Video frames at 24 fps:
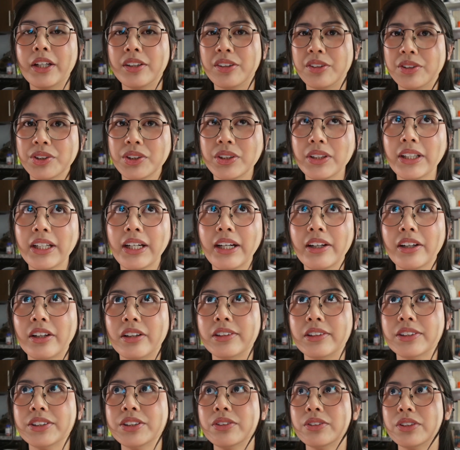Usually I
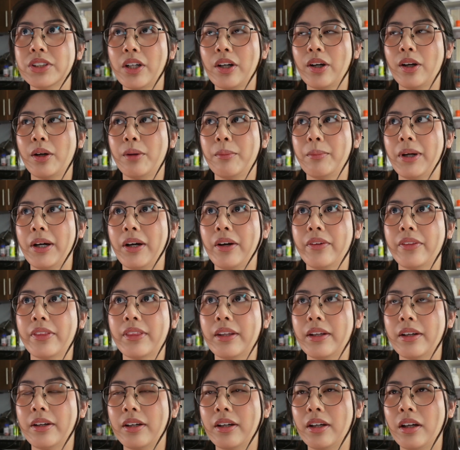also talk about
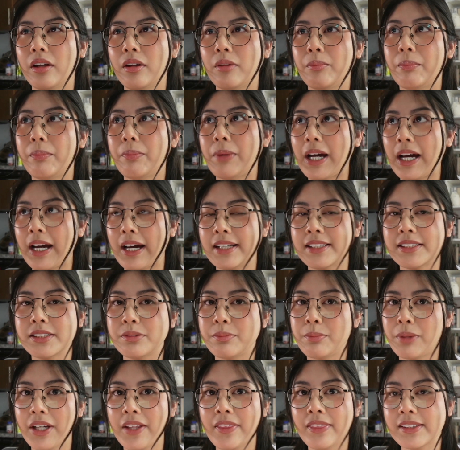the past
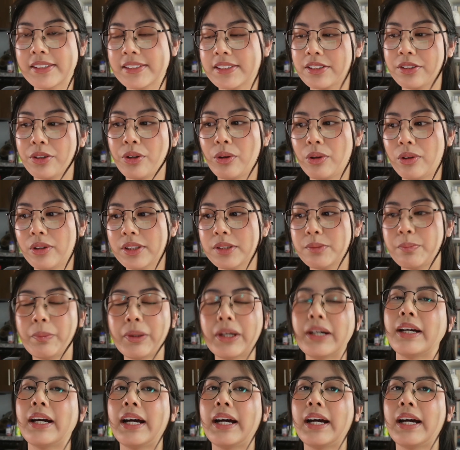month's goals, but